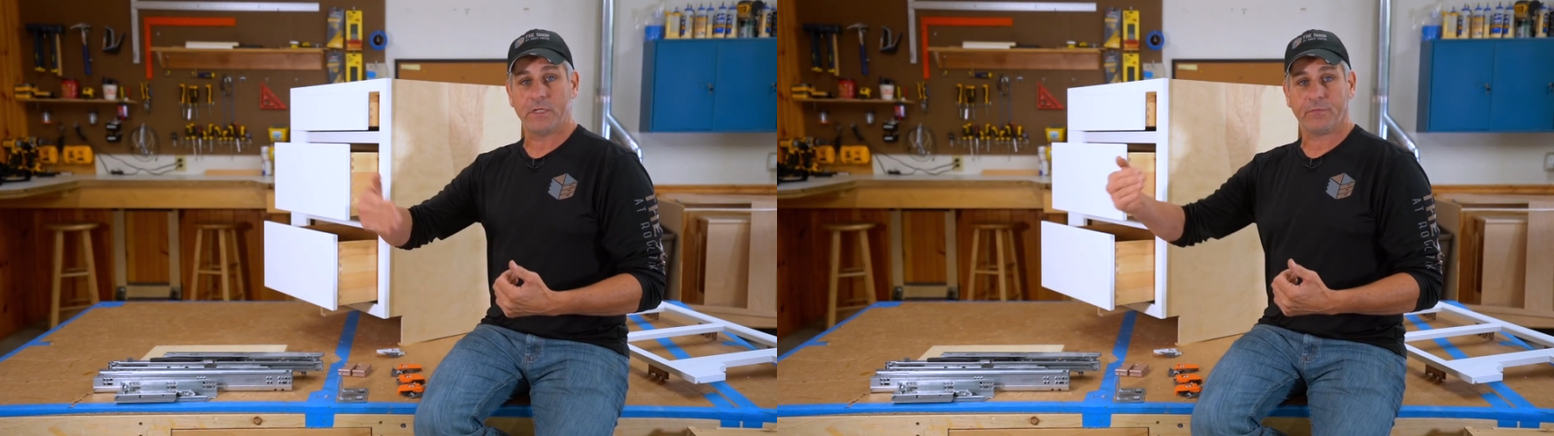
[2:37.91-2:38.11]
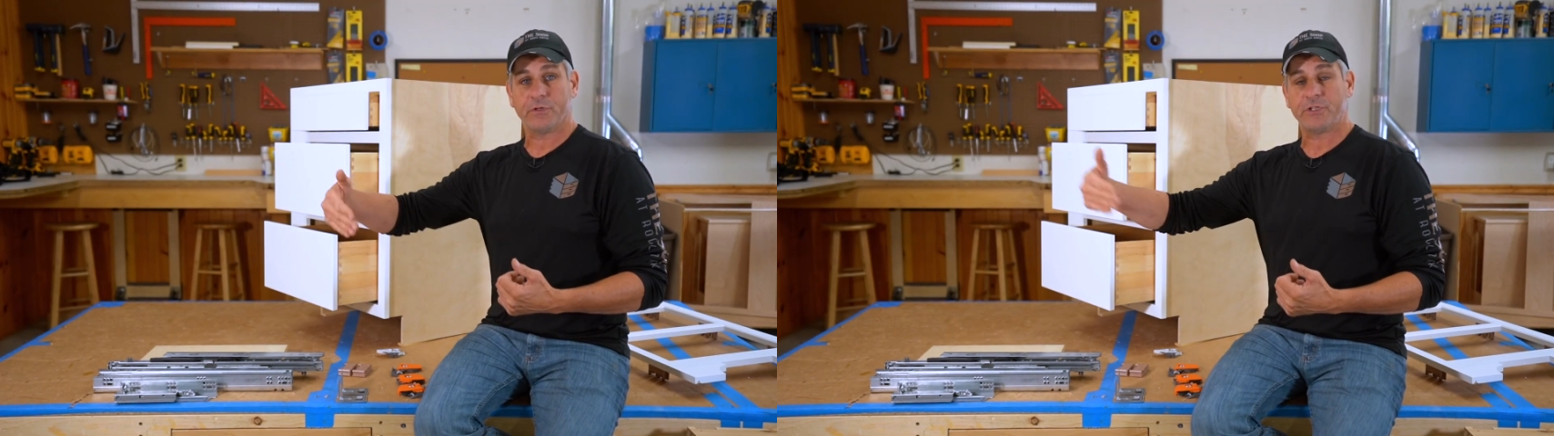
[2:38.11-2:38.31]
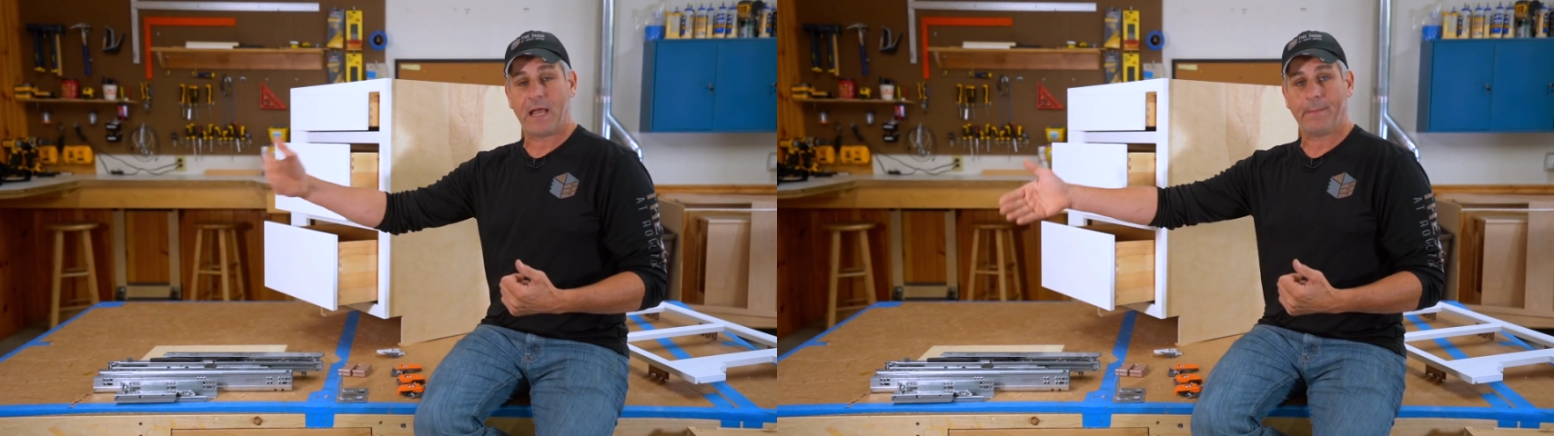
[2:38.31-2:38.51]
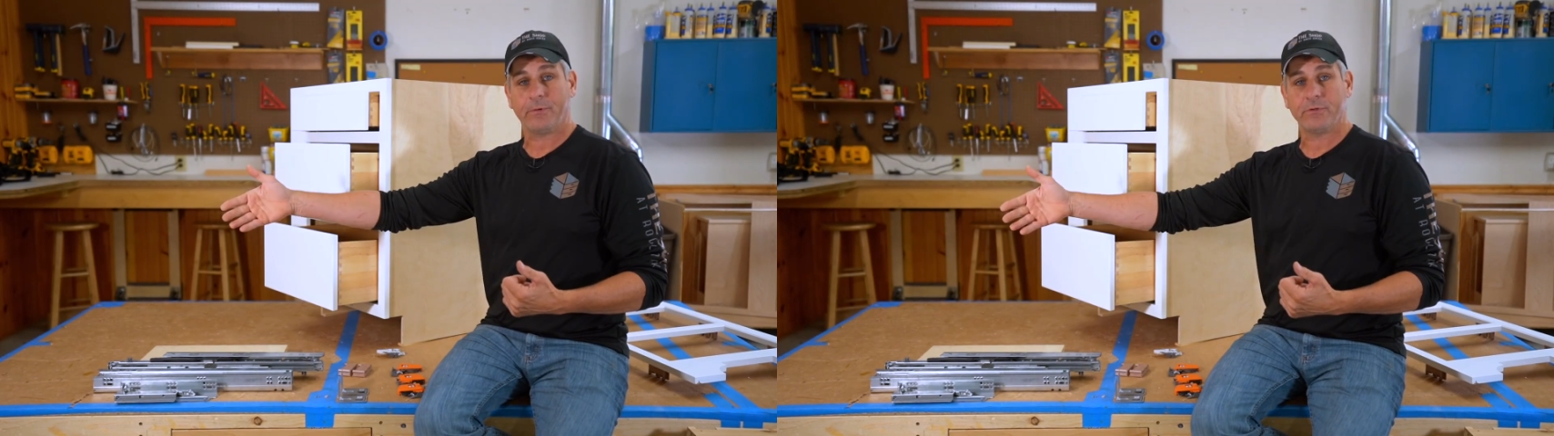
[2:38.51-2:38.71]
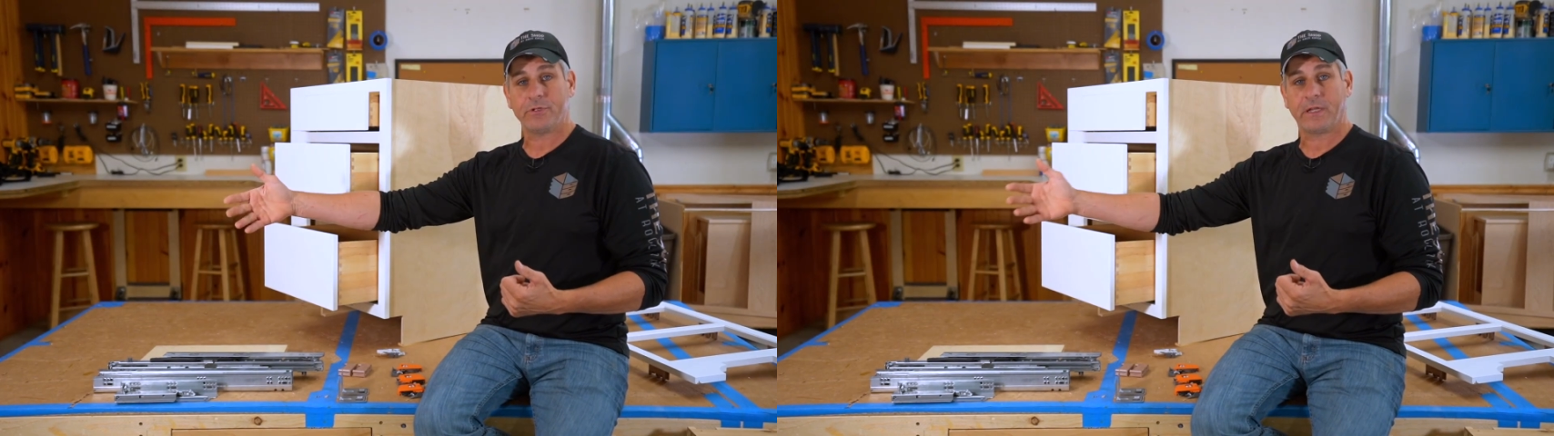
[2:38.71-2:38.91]
different
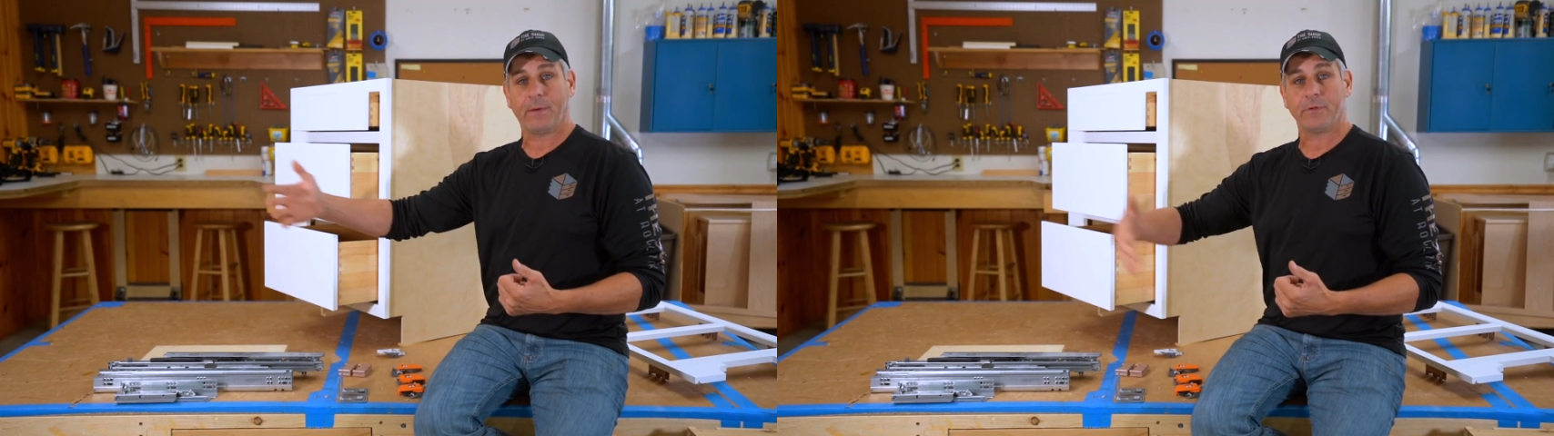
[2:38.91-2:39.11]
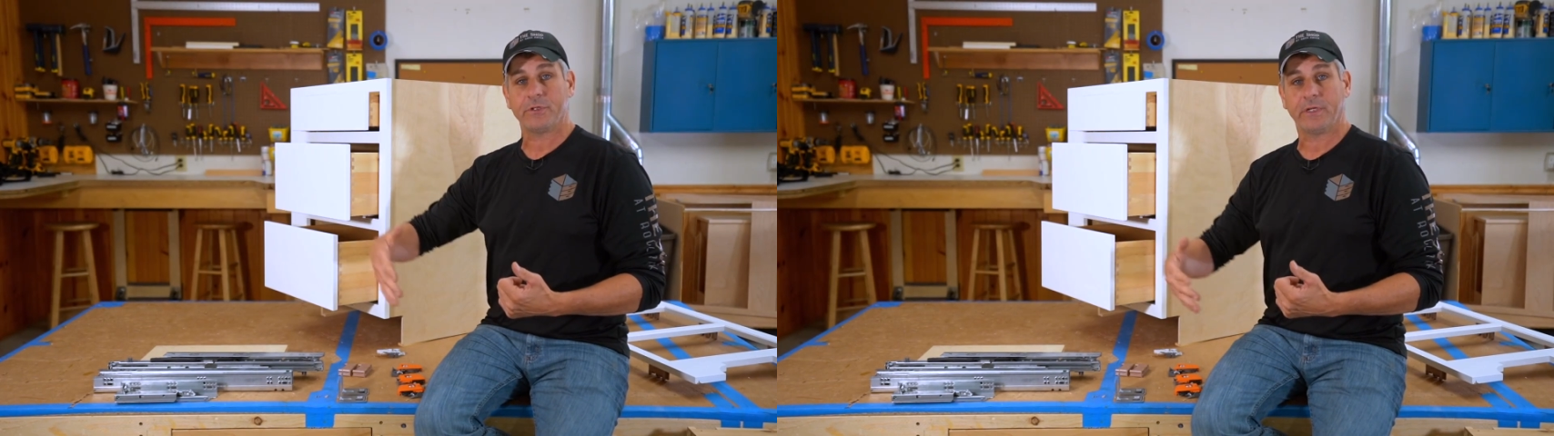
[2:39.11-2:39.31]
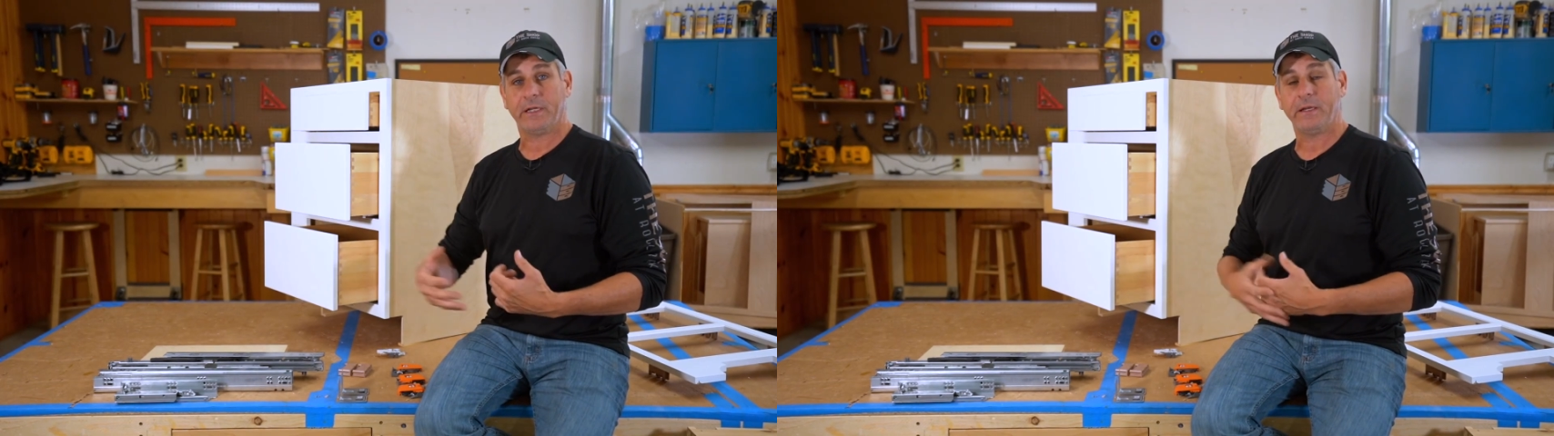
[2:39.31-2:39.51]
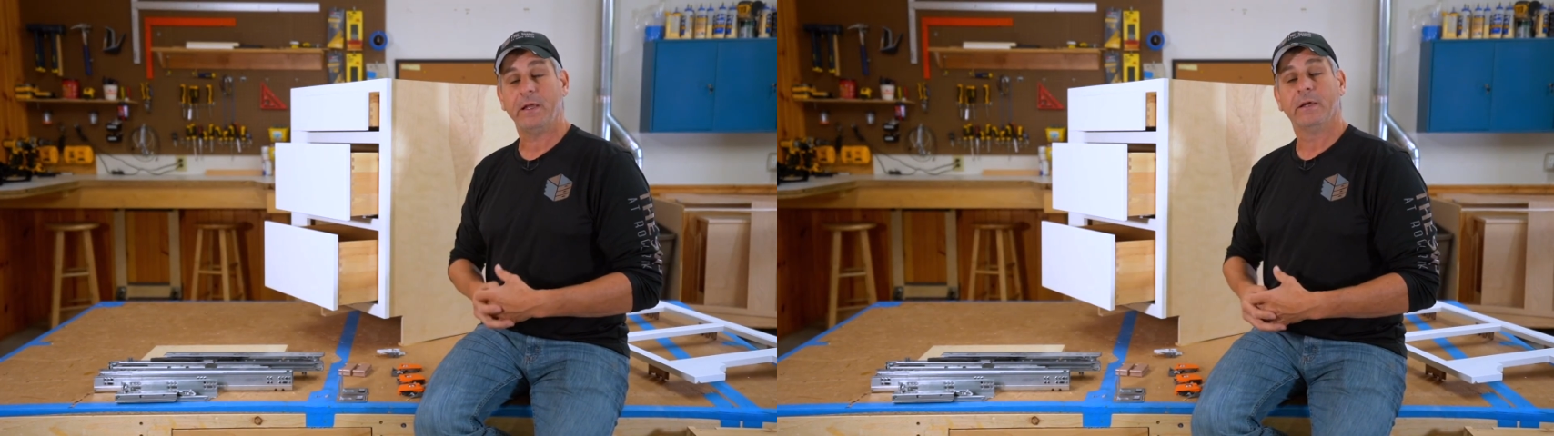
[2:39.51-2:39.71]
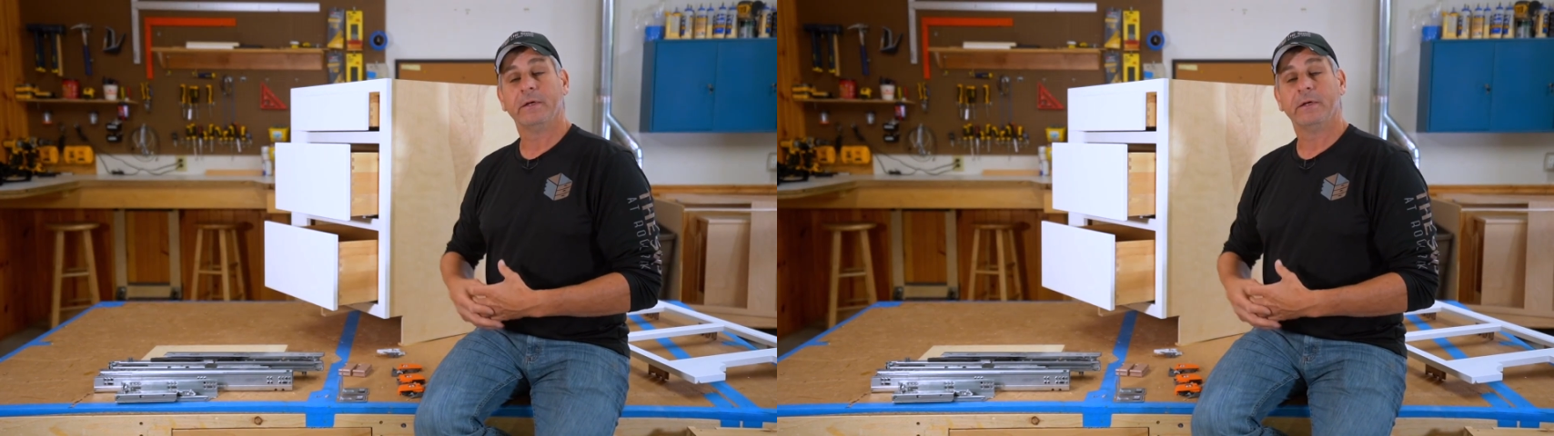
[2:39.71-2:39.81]
chapters to get what you need.